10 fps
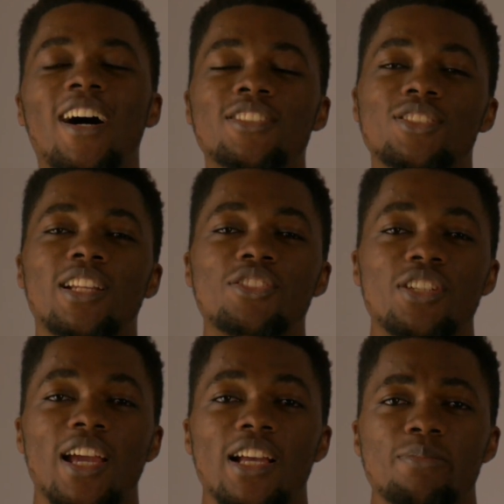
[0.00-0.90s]
And to let
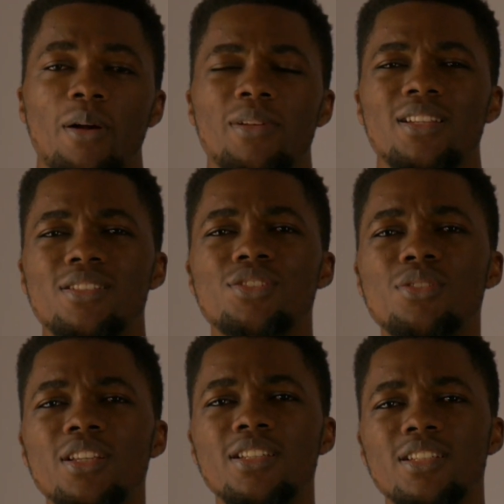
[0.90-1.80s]
you guys probably listen
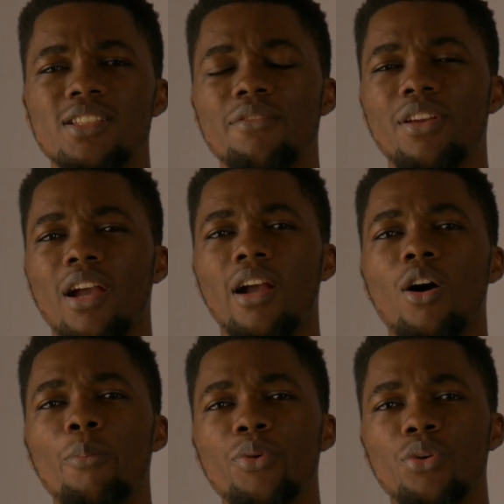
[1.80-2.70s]
to this and see if it can
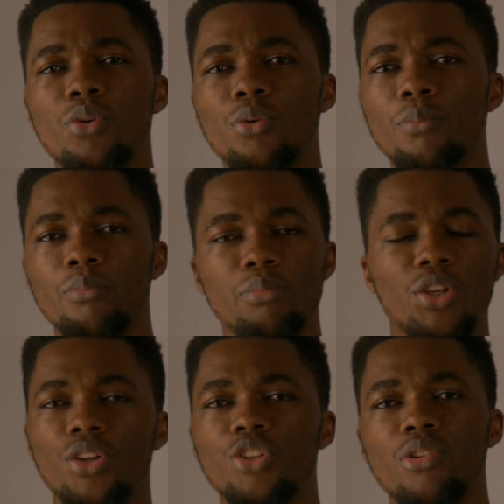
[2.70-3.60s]
help you
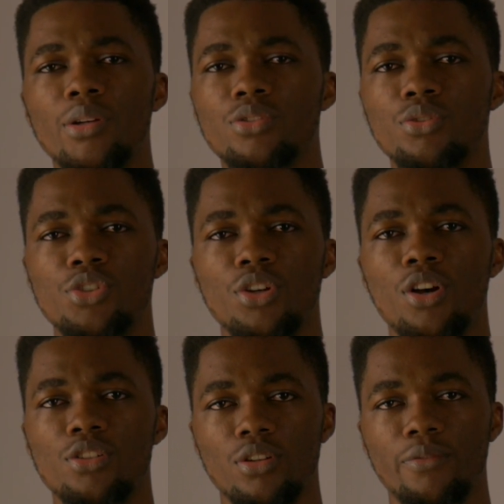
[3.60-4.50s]
make your New Year
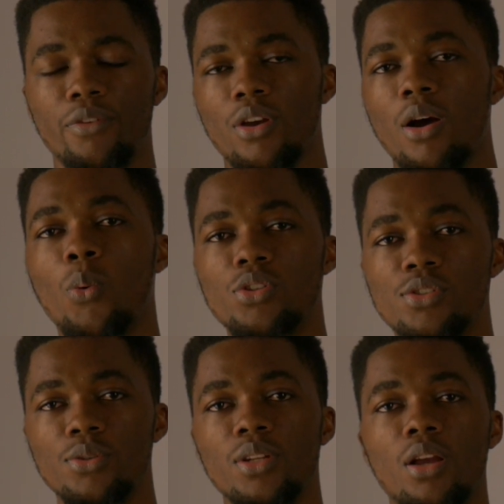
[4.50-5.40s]
resolutions or figure out what to
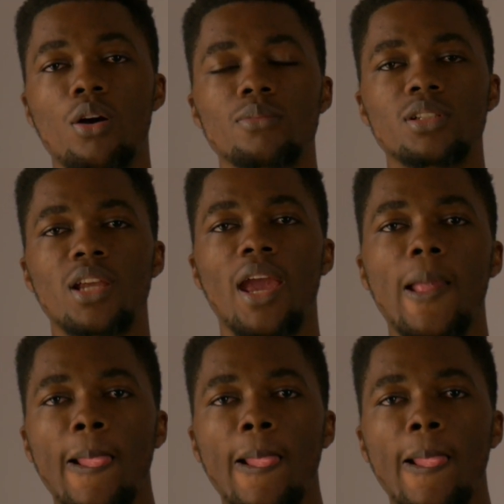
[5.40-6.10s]
do in the coming year.